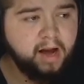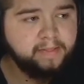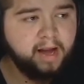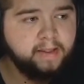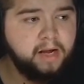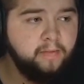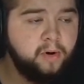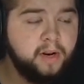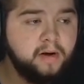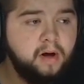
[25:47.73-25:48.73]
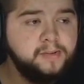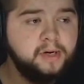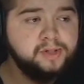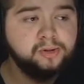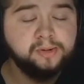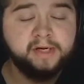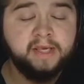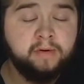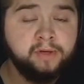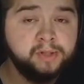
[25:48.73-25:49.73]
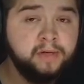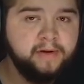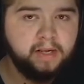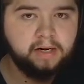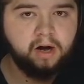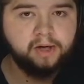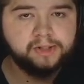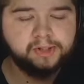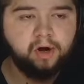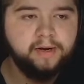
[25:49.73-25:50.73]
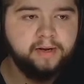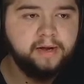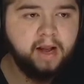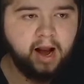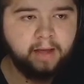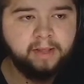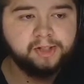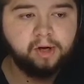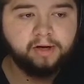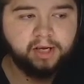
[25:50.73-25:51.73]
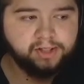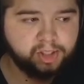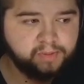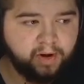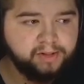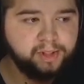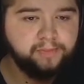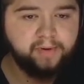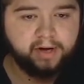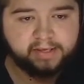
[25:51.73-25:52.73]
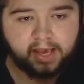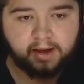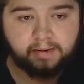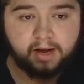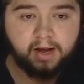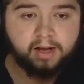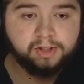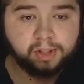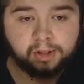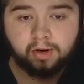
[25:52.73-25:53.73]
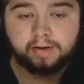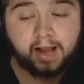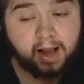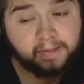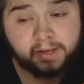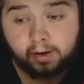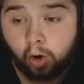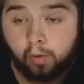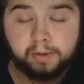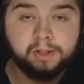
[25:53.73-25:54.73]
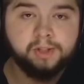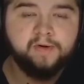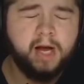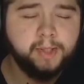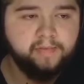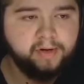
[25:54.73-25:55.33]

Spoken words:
Then we're going to go over to Ricky, who is going to be the last signing, and this guy is expensive, but again, just look at the options we have in